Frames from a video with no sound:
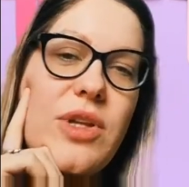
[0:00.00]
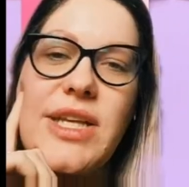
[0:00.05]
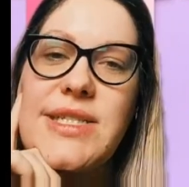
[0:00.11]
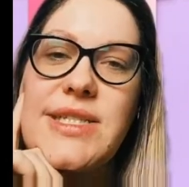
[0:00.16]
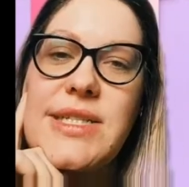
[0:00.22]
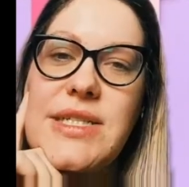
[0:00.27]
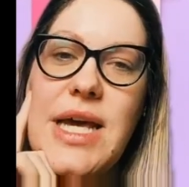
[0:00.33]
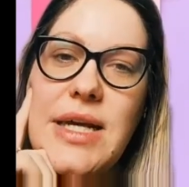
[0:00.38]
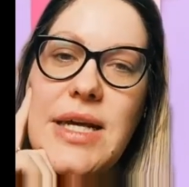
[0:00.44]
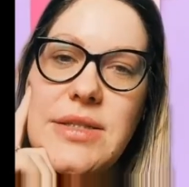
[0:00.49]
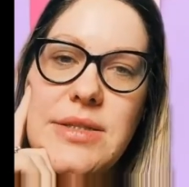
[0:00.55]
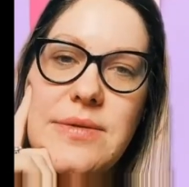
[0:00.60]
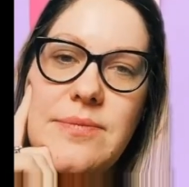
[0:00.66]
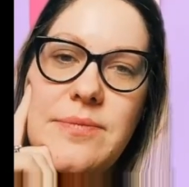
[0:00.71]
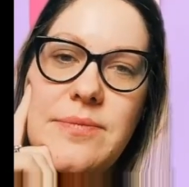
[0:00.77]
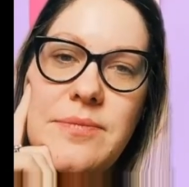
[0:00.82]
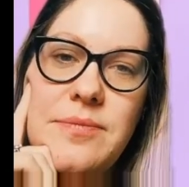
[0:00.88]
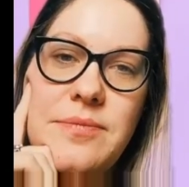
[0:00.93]
Yes, it
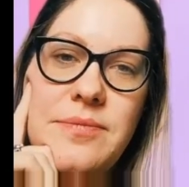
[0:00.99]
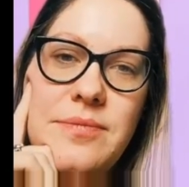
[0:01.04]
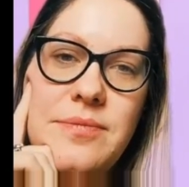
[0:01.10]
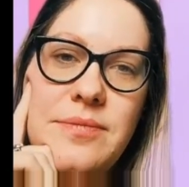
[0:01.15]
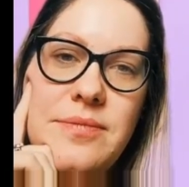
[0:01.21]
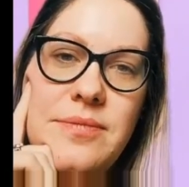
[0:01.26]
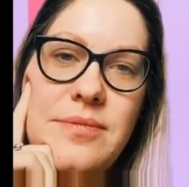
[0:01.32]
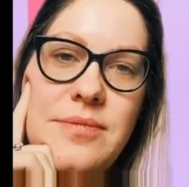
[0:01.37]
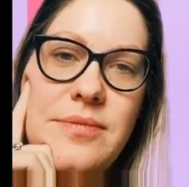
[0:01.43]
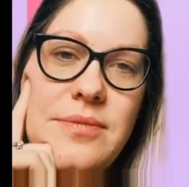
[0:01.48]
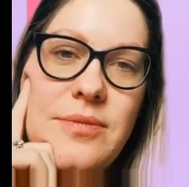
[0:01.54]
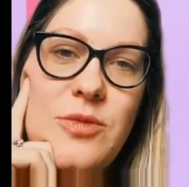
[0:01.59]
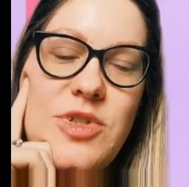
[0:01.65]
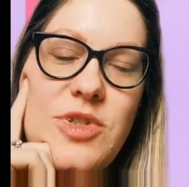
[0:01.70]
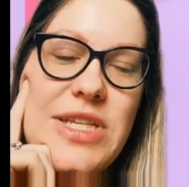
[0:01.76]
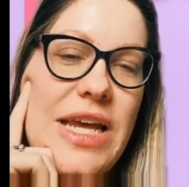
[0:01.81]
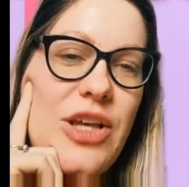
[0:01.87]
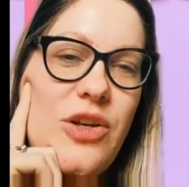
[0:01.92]
does.
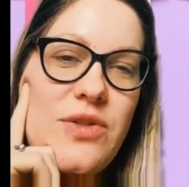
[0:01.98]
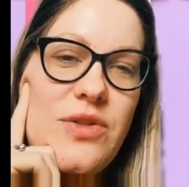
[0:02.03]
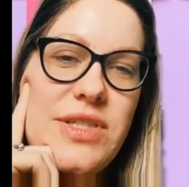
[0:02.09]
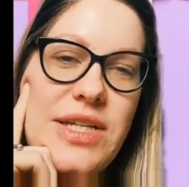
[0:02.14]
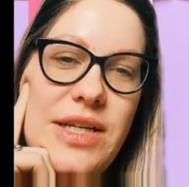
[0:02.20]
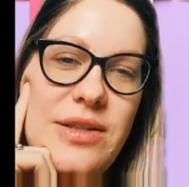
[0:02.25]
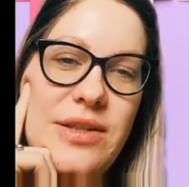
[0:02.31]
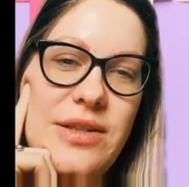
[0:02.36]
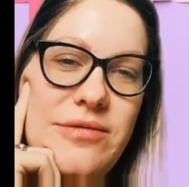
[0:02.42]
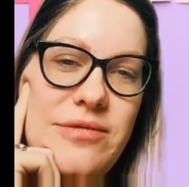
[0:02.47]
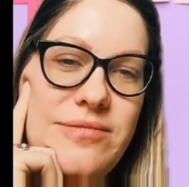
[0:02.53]
Was that you, Sid?